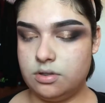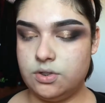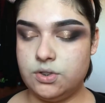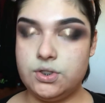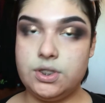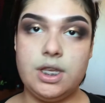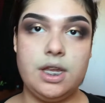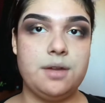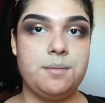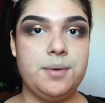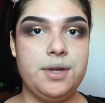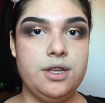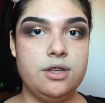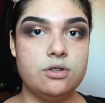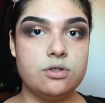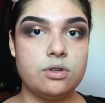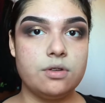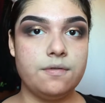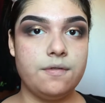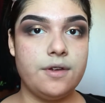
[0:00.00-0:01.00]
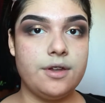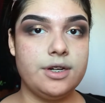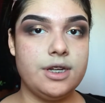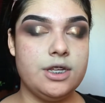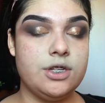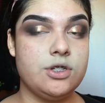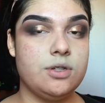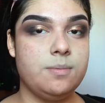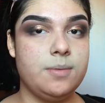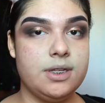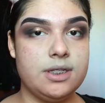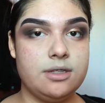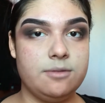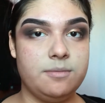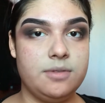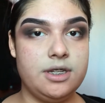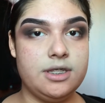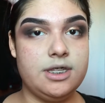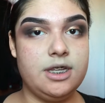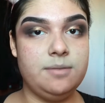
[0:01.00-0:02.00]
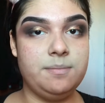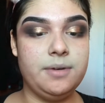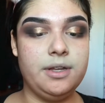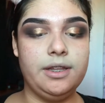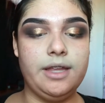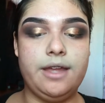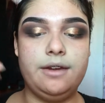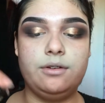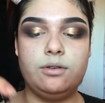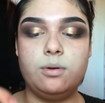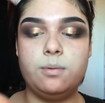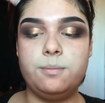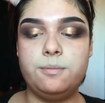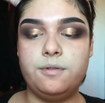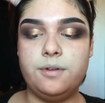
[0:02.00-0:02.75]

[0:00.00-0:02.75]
So like my usual foundation mix, I'm going to take my Lancome